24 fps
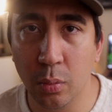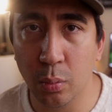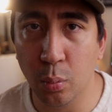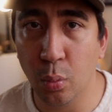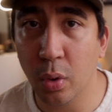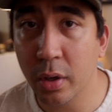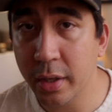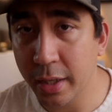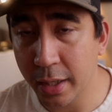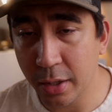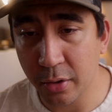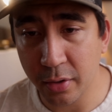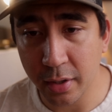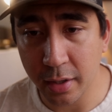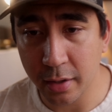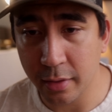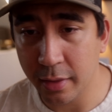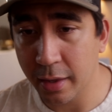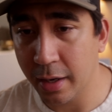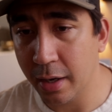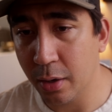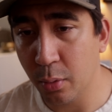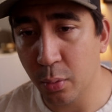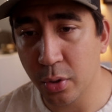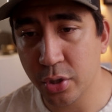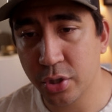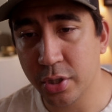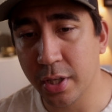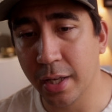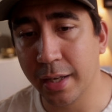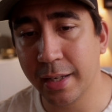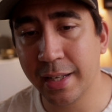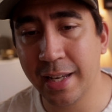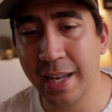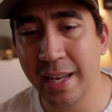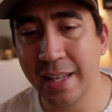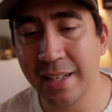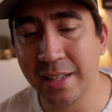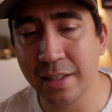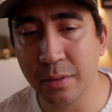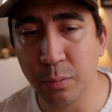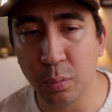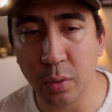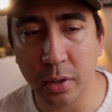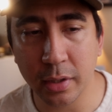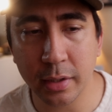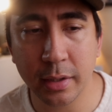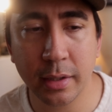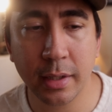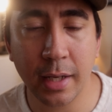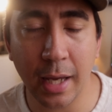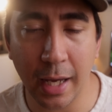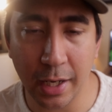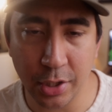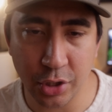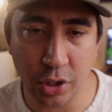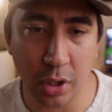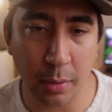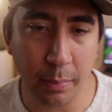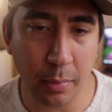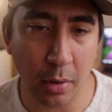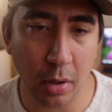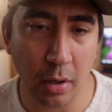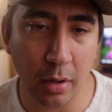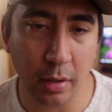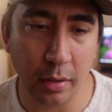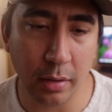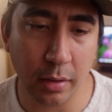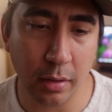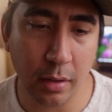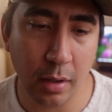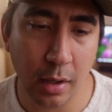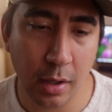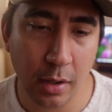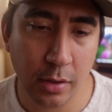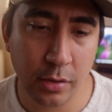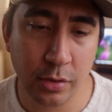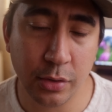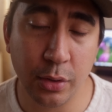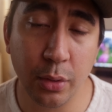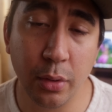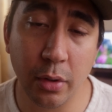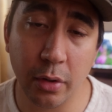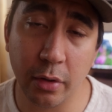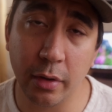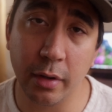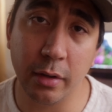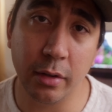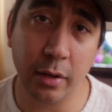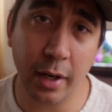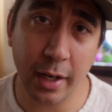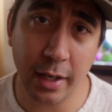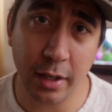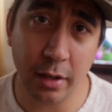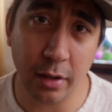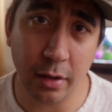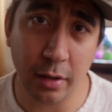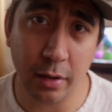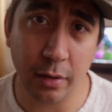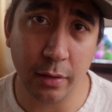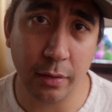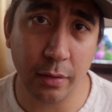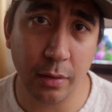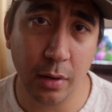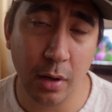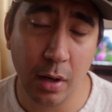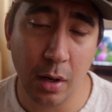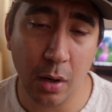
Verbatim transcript: one area that I wish that Canon would catch up on sooner than later